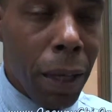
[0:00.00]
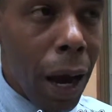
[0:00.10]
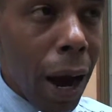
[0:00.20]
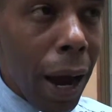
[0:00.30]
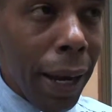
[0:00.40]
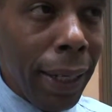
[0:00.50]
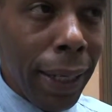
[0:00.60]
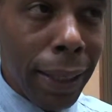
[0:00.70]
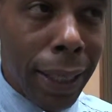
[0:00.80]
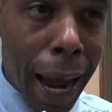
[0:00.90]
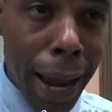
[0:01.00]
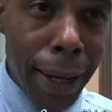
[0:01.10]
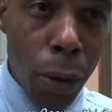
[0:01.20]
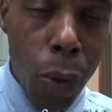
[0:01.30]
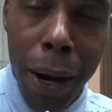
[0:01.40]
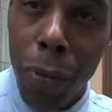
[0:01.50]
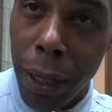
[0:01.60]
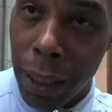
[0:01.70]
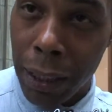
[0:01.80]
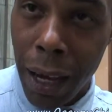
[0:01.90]
uh, and he has gotten away
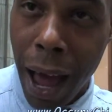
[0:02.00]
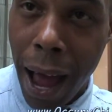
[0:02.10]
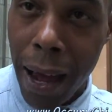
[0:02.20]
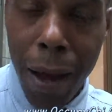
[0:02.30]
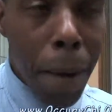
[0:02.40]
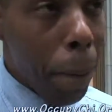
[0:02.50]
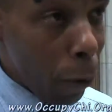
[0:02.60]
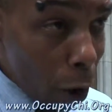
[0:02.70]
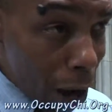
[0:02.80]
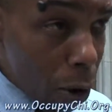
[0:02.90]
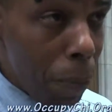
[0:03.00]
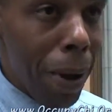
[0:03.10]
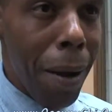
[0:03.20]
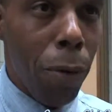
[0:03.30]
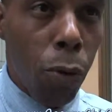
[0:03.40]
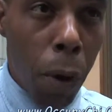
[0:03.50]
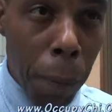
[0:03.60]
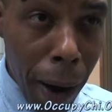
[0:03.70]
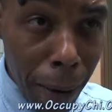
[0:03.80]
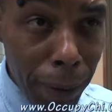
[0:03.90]
with his lie. Barack Obama will
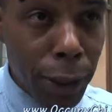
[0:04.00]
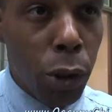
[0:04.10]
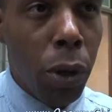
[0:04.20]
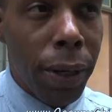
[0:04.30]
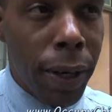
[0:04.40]
probably do